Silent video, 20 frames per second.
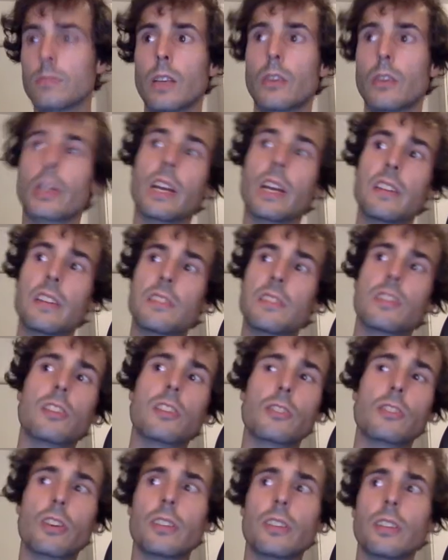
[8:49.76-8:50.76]
You can
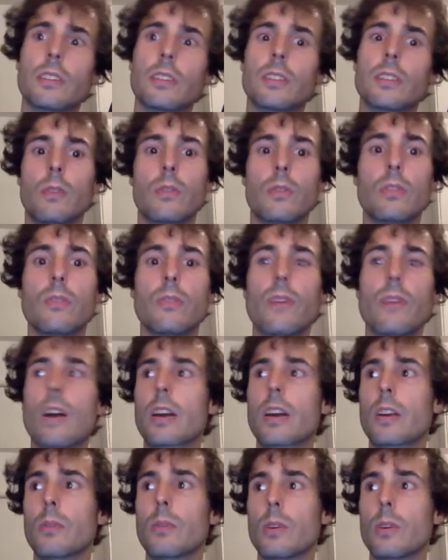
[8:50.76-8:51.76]
instantiate it with the var
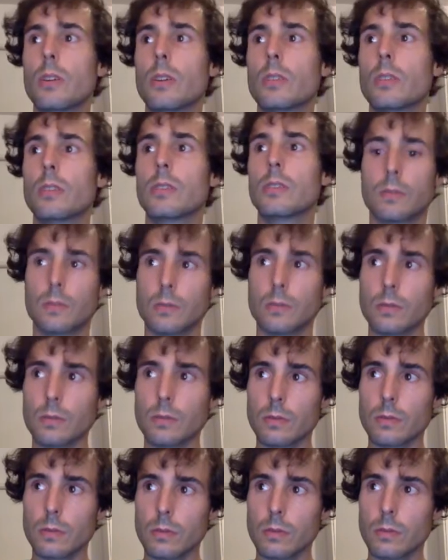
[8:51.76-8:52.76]
keyword
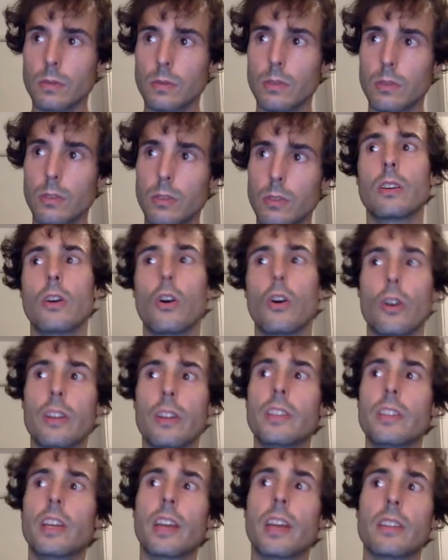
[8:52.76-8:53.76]
or
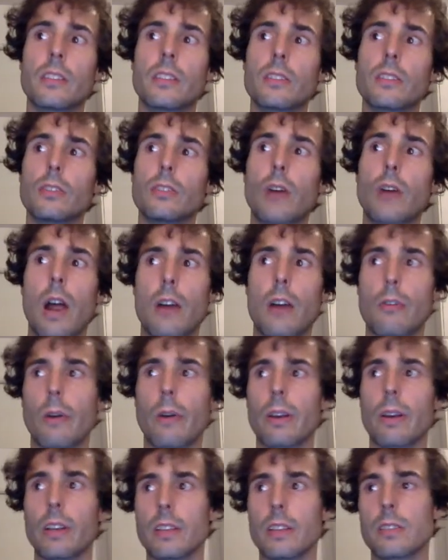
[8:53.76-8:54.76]
indicating the
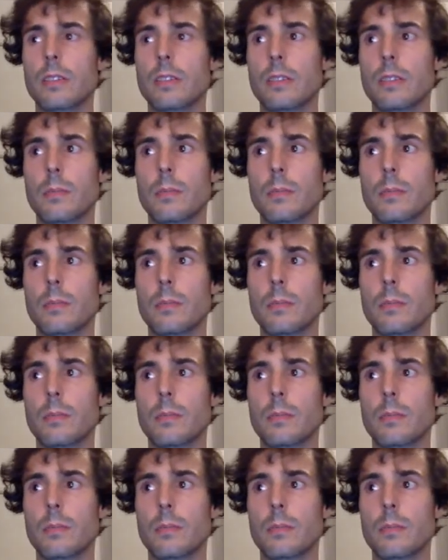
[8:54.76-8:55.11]
ArrayList.